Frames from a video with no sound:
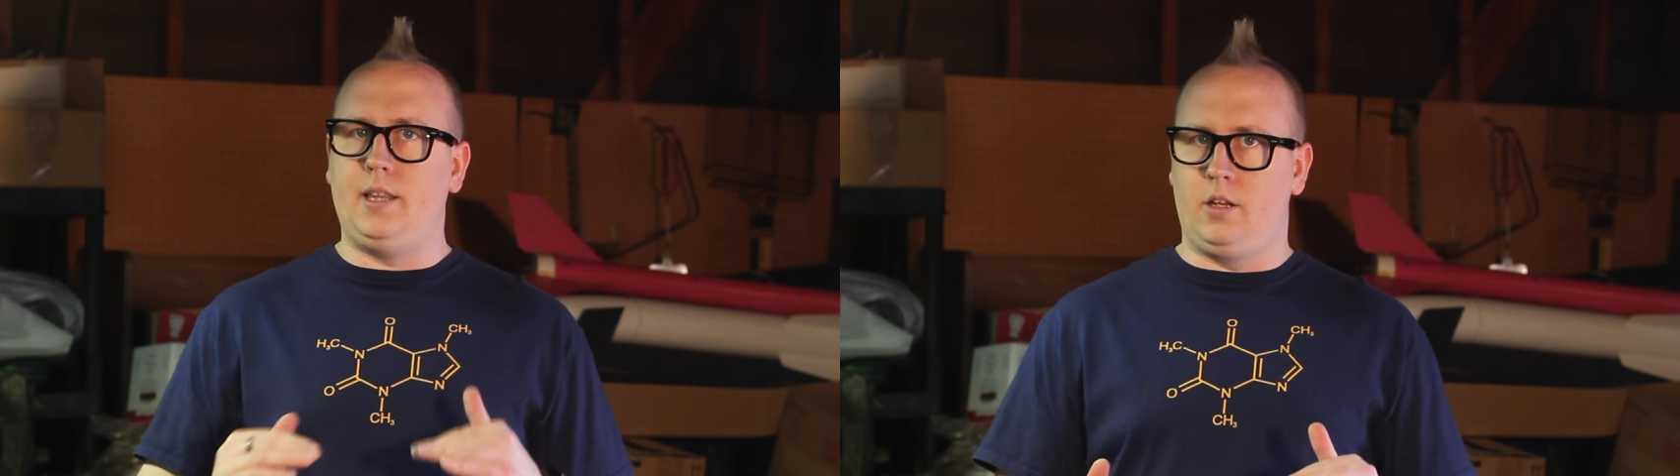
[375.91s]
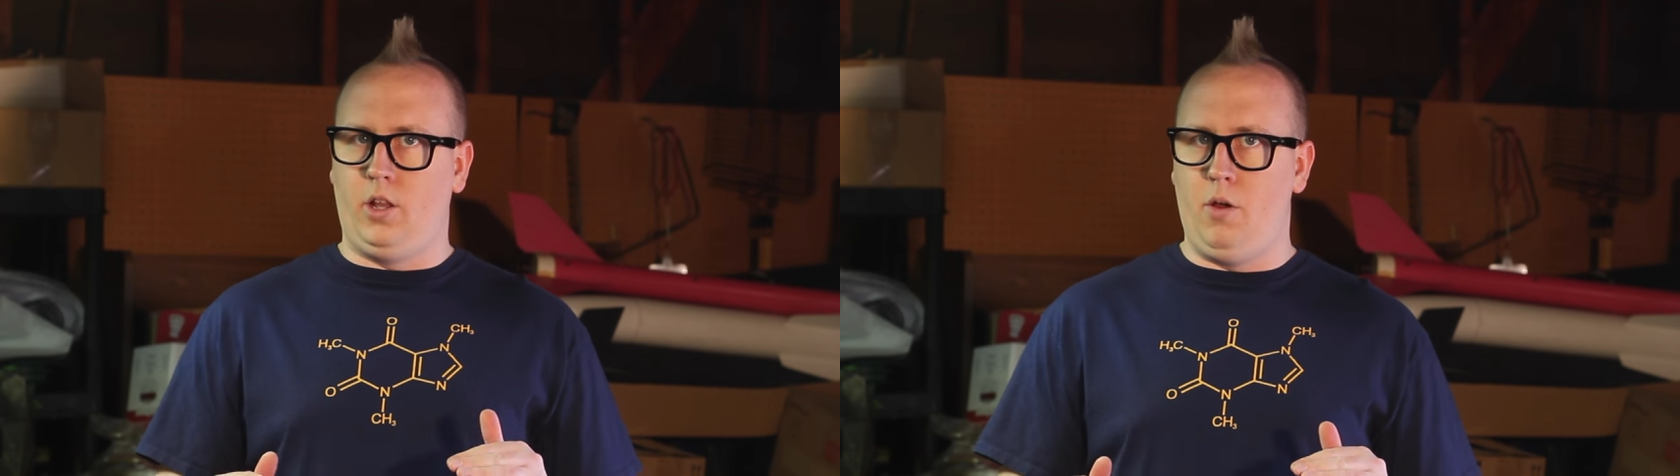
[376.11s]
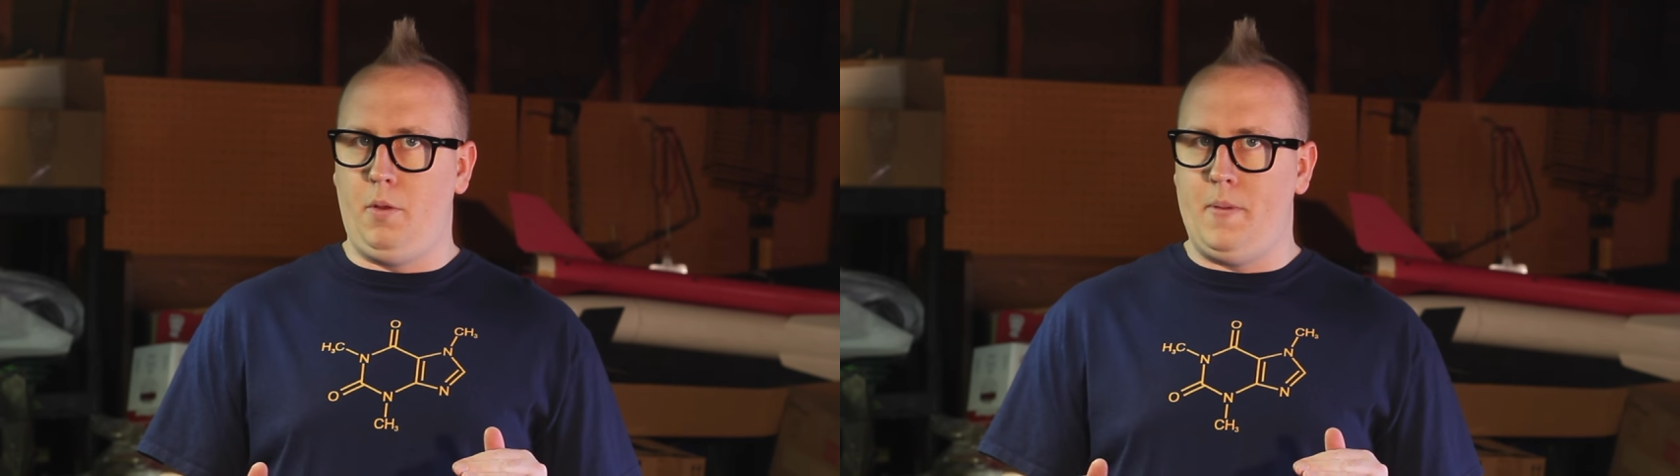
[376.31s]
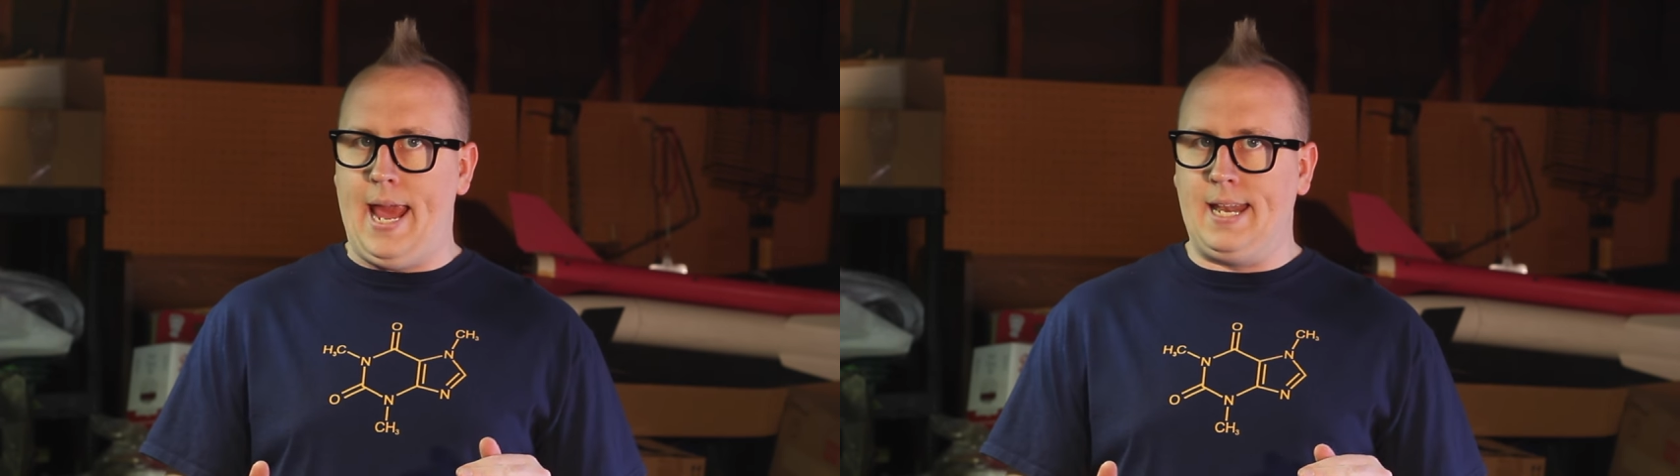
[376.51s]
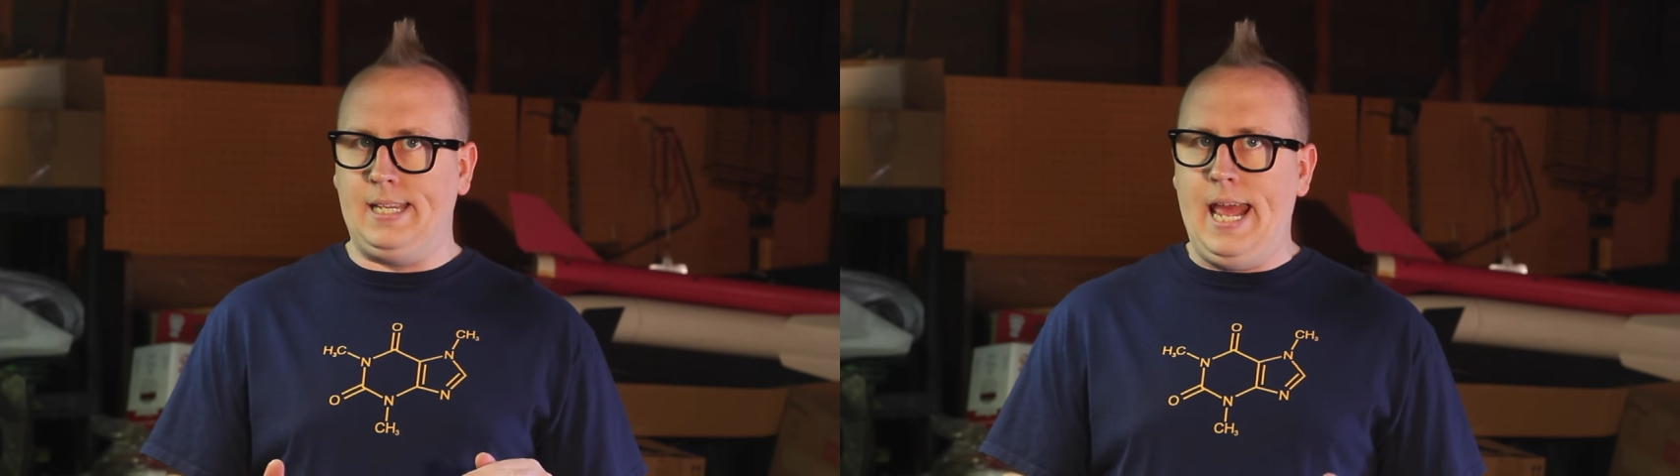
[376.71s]
the global
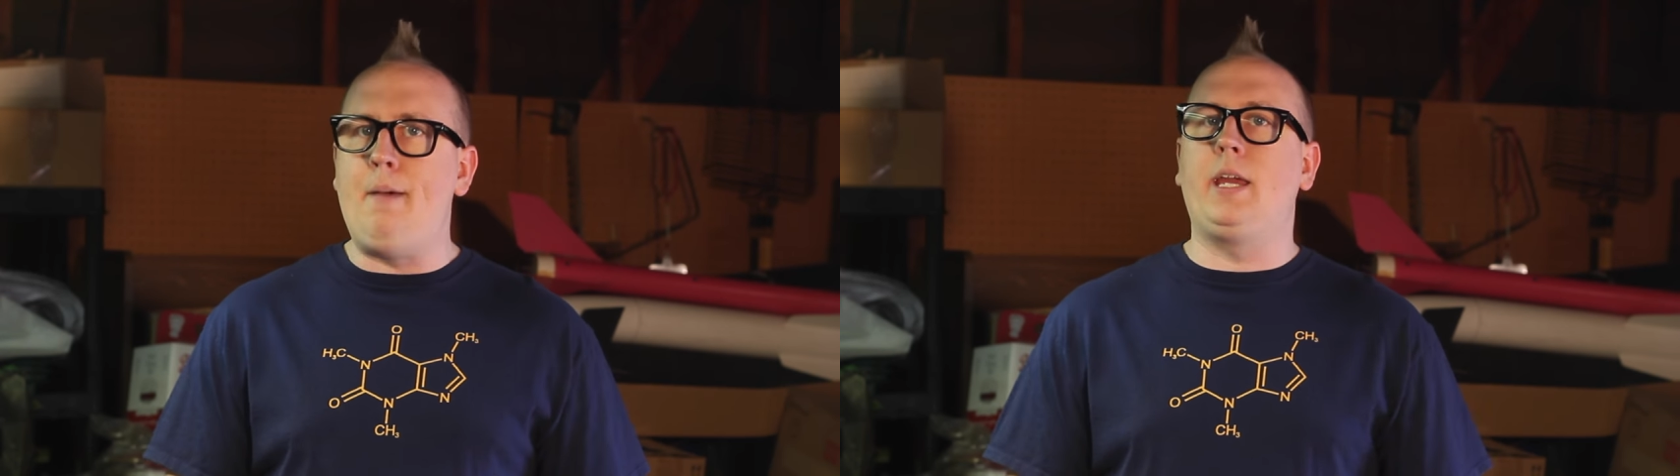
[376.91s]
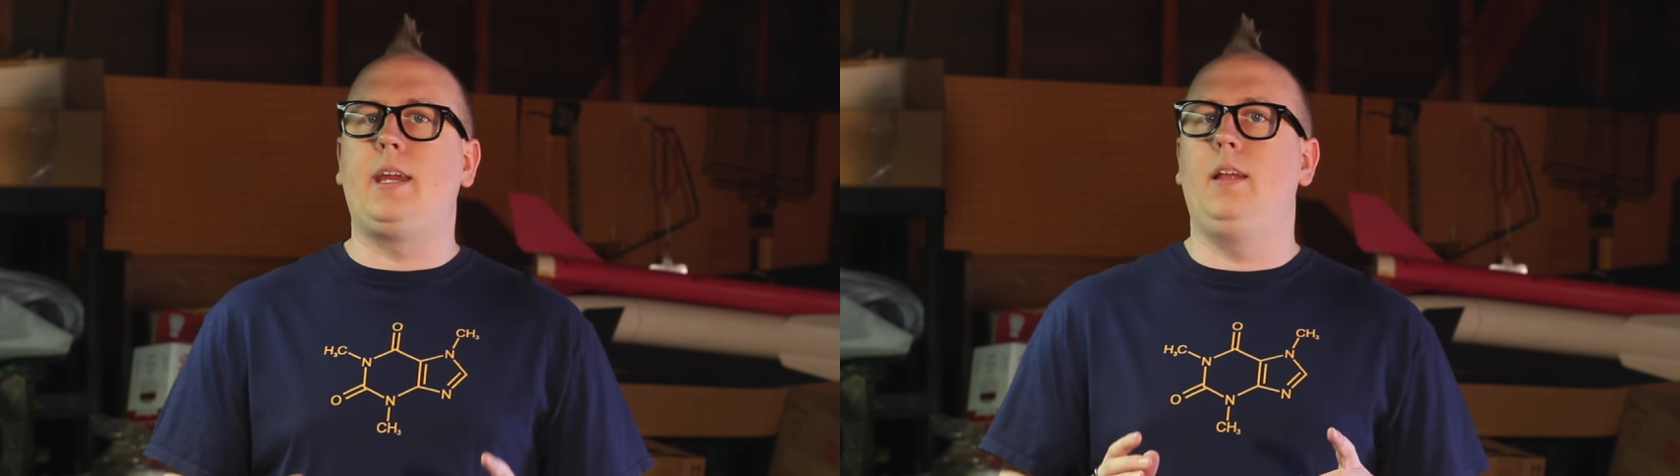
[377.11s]
pandemic,